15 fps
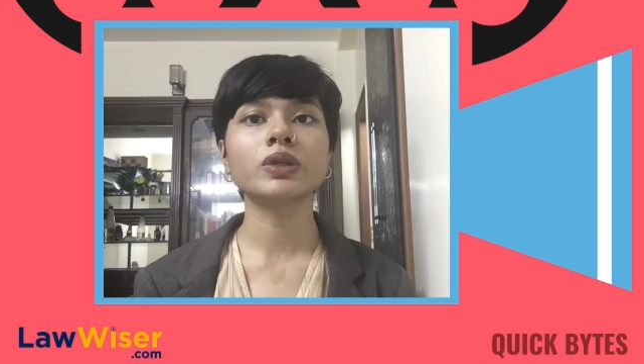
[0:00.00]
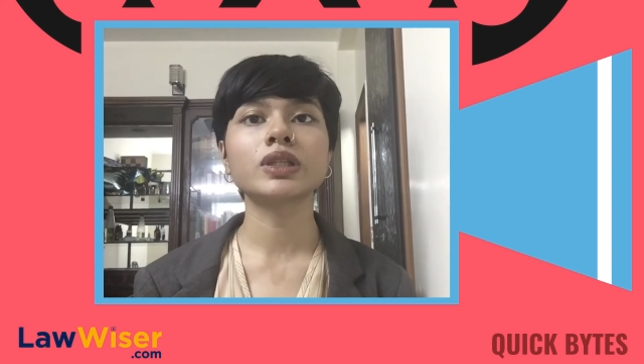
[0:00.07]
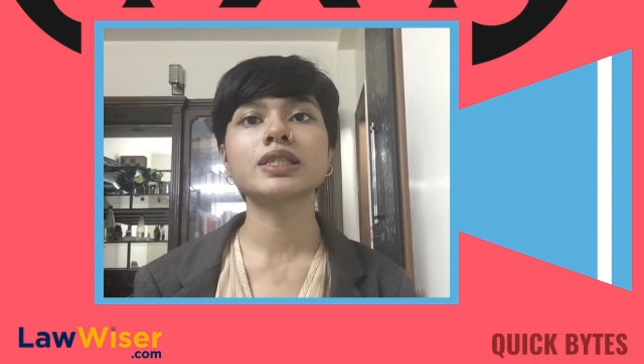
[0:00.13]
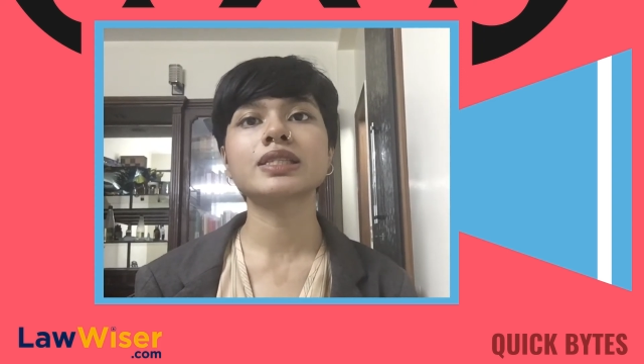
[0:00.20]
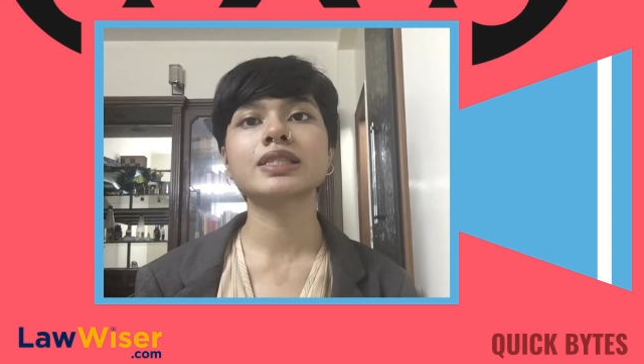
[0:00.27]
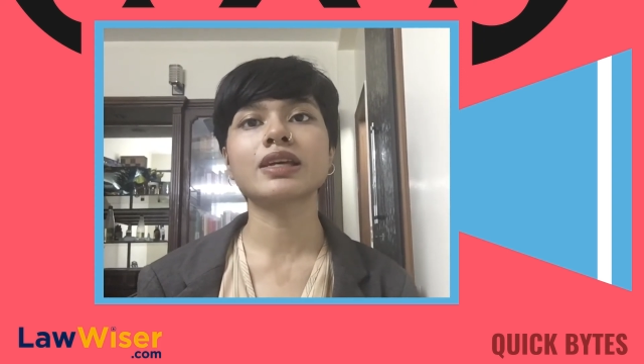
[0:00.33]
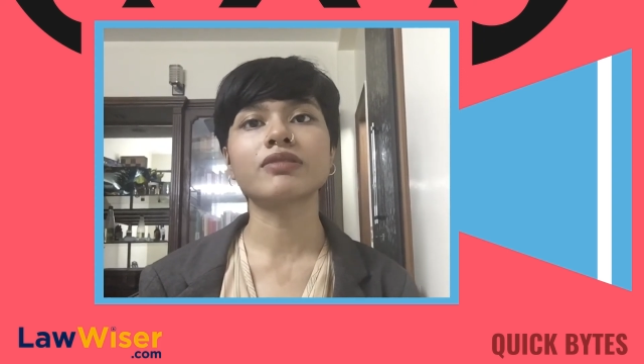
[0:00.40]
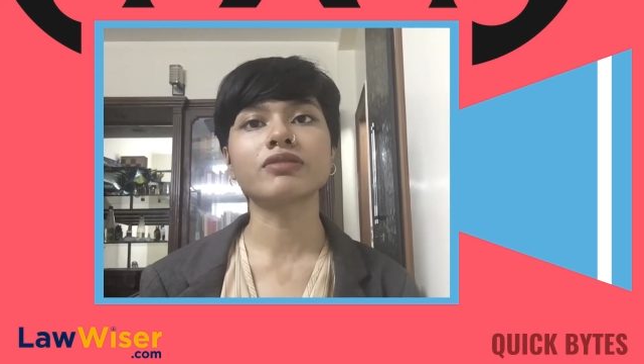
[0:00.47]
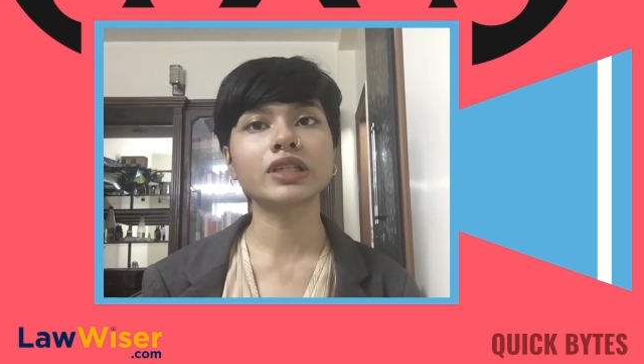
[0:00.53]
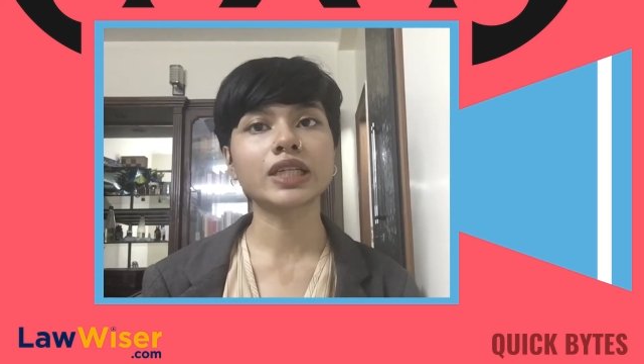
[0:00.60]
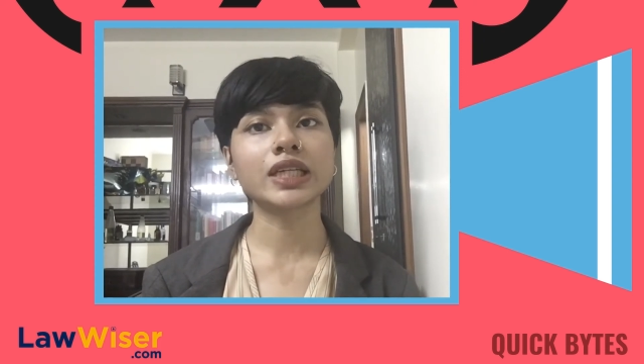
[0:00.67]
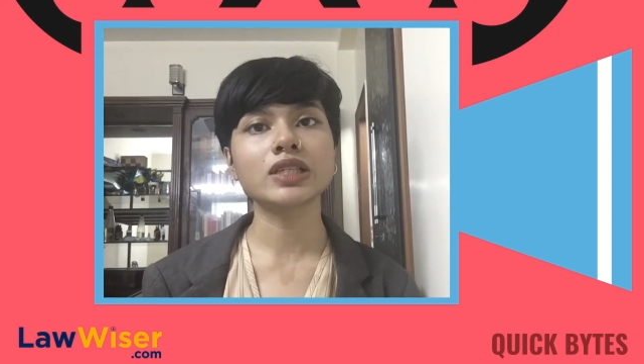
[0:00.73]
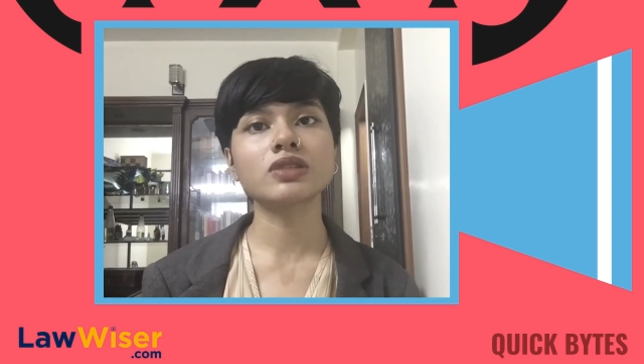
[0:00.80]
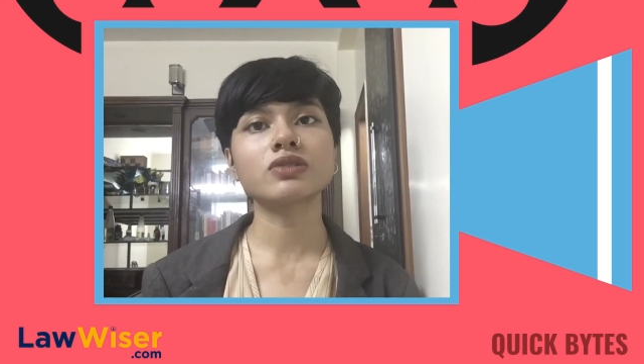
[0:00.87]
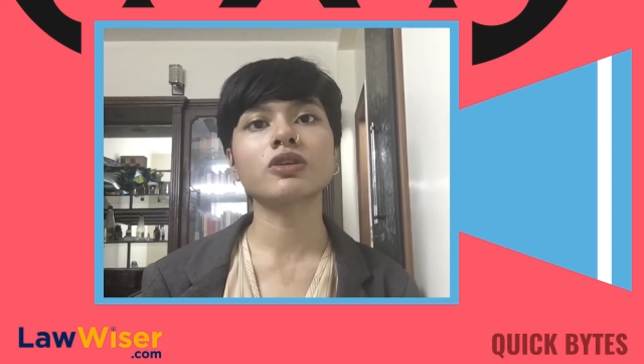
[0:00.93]
within 7
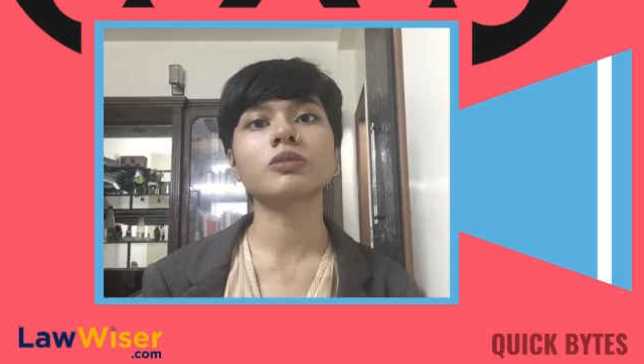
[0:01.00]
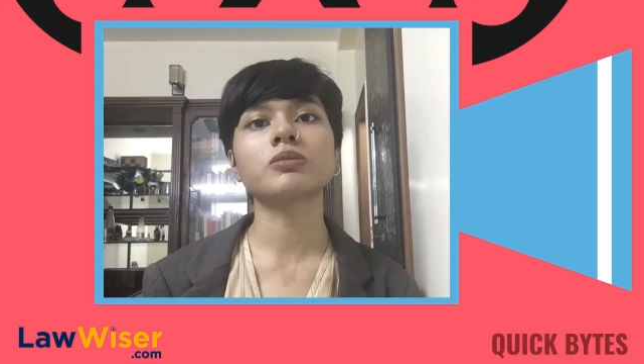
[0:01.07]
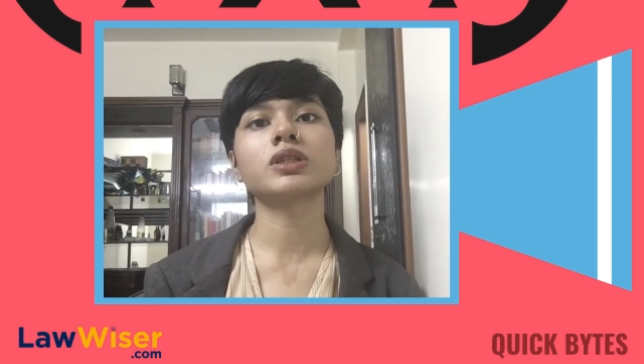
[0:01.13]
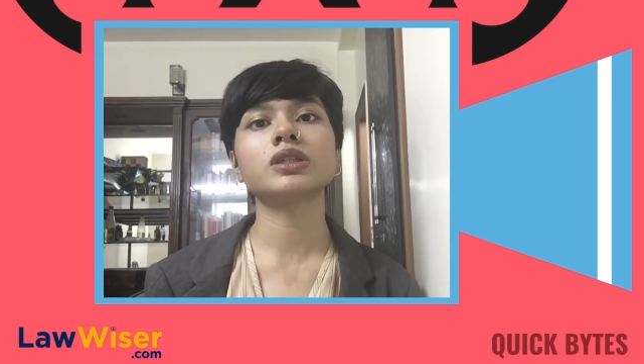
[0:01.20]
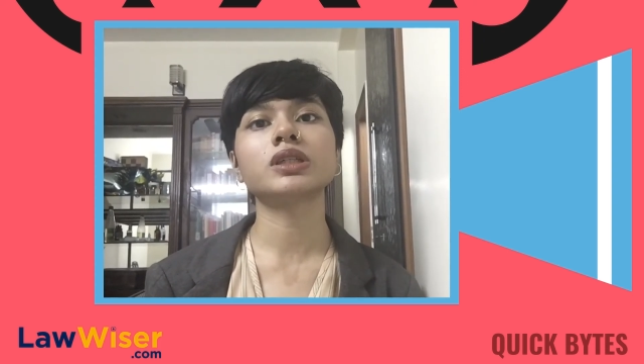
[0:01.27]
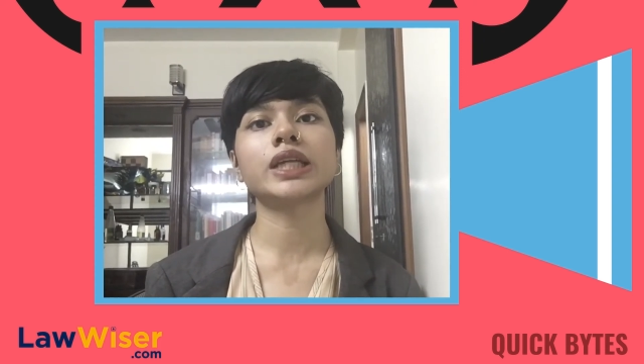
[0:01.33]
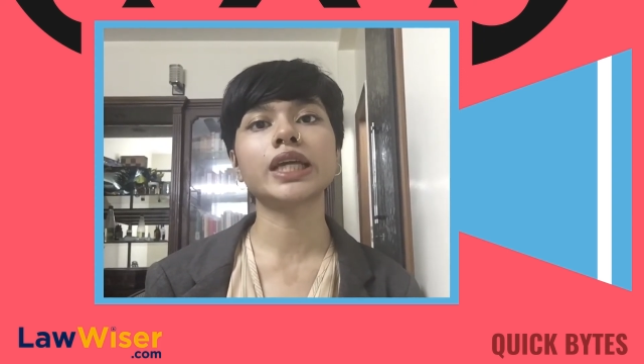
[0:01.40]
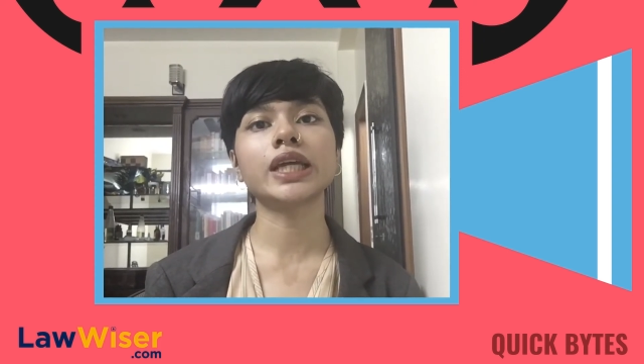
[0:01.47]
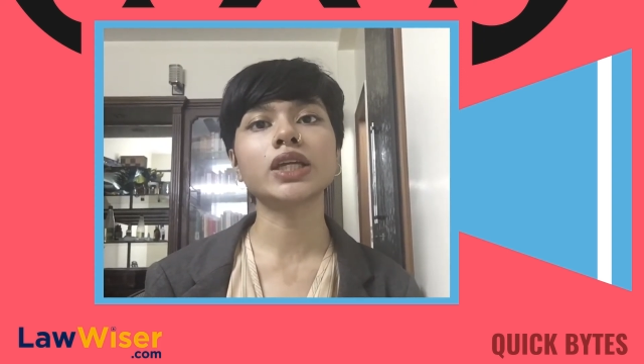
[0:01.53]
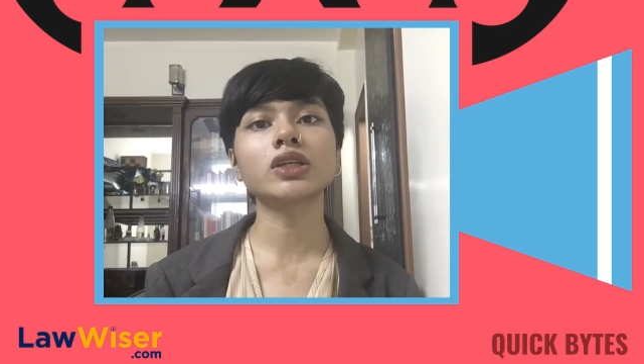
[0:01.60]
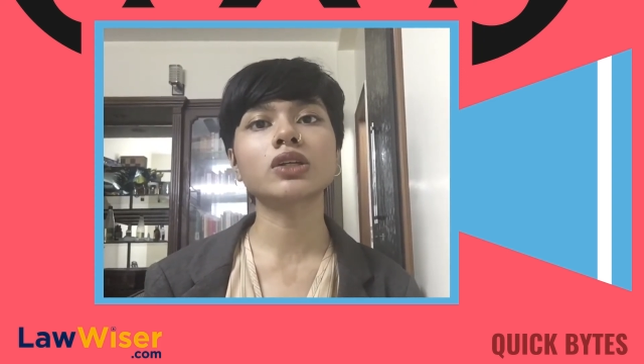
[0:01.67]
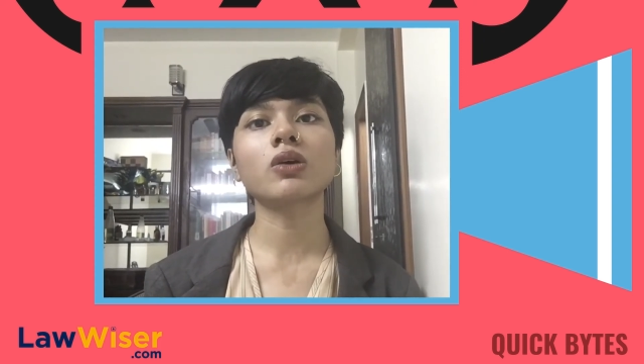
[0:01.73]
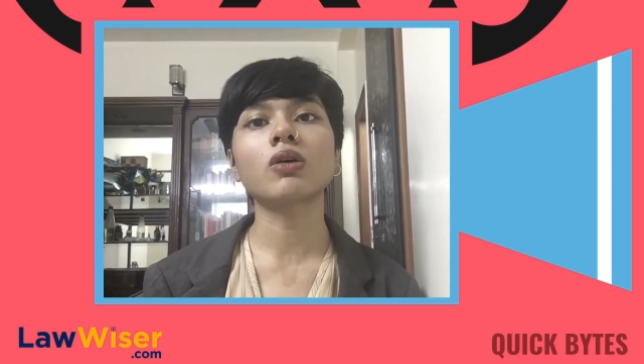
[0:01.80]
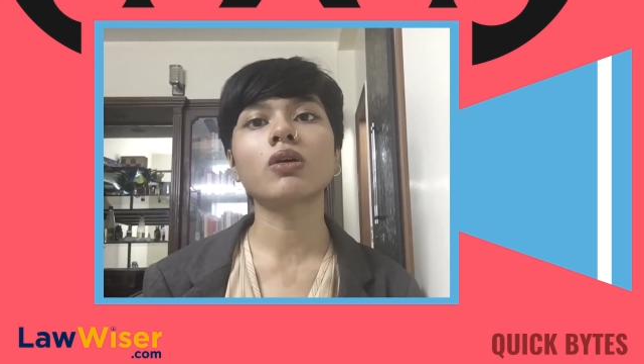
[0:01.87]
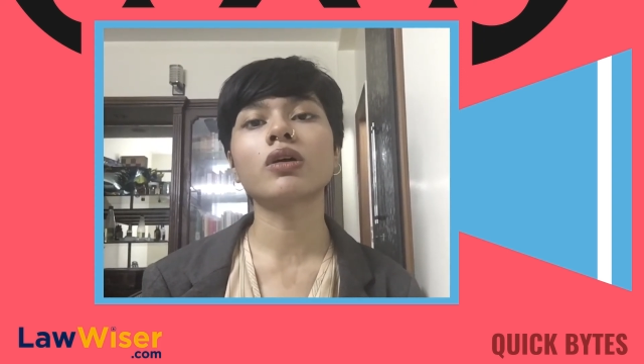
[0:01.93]
days from the
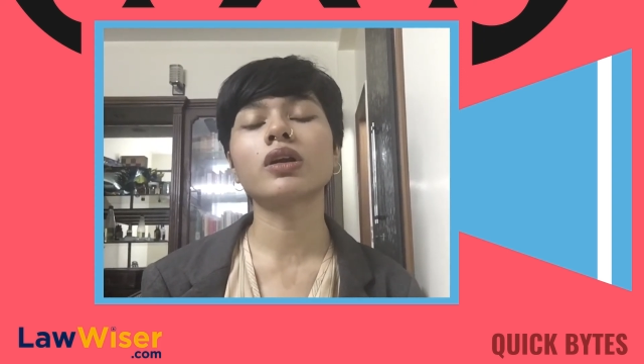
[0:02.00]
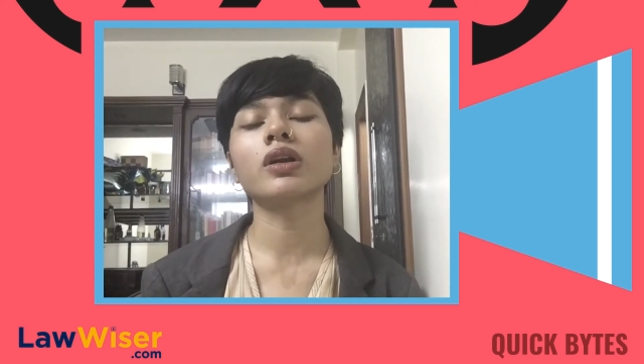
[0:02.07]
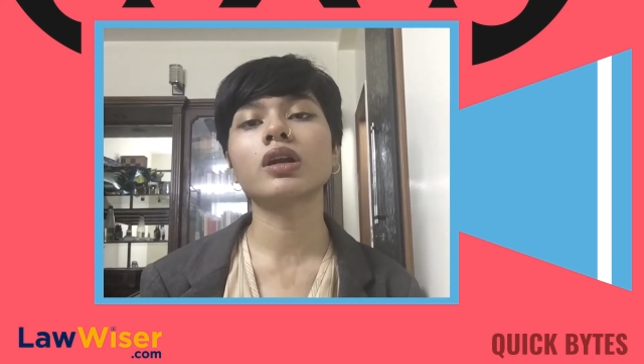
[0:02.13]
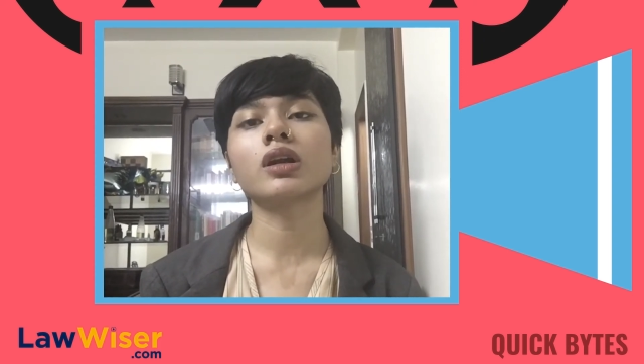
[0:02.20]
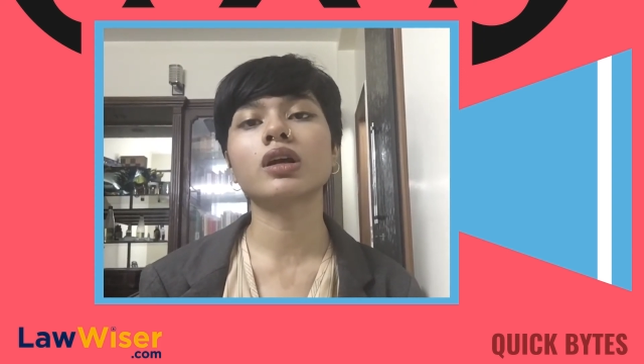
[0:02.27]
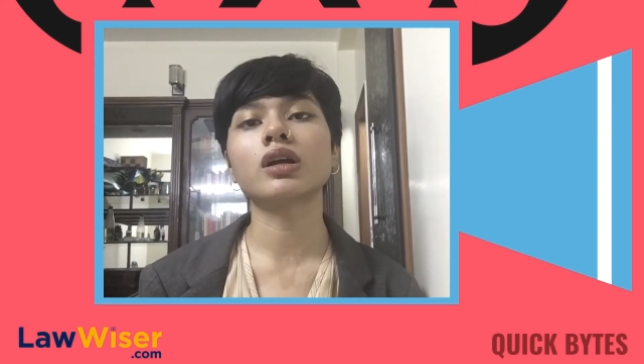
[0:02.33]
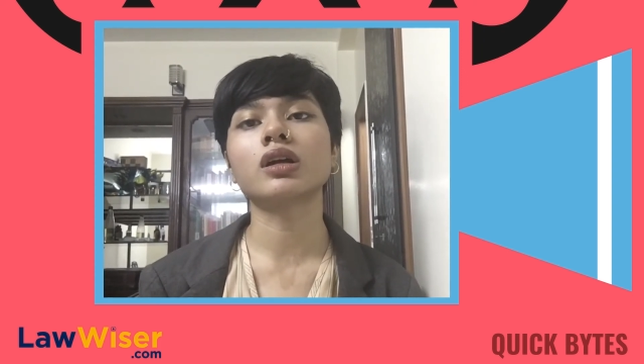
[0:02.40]
date or